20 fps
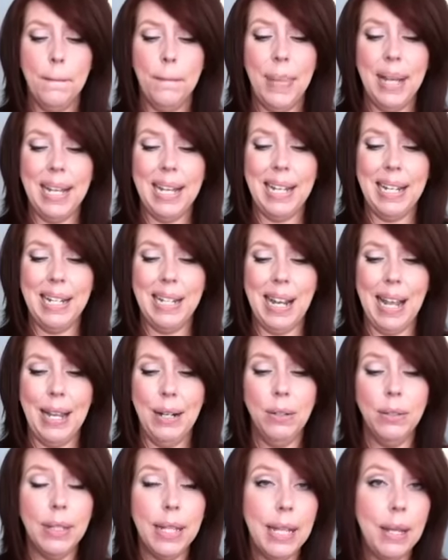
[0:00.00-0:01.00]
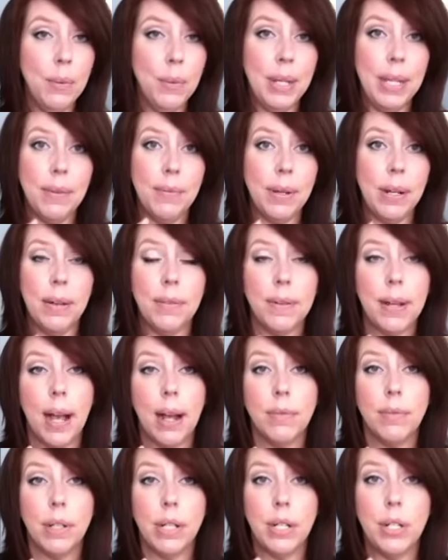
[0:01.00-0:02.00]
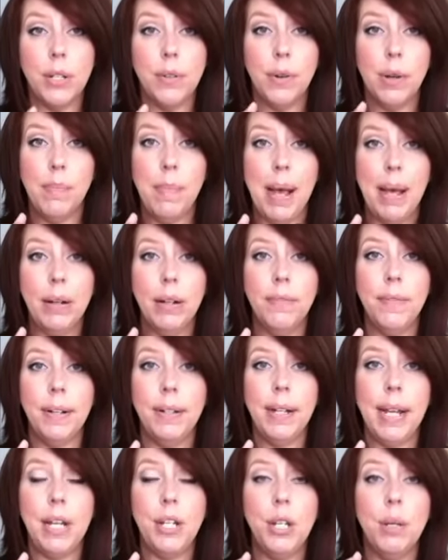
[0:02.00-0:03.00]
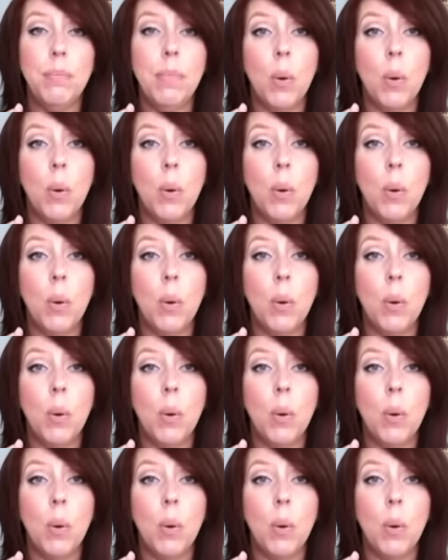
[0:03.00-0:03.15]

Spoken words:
but I don't think it would give enough coverage for powder foundation.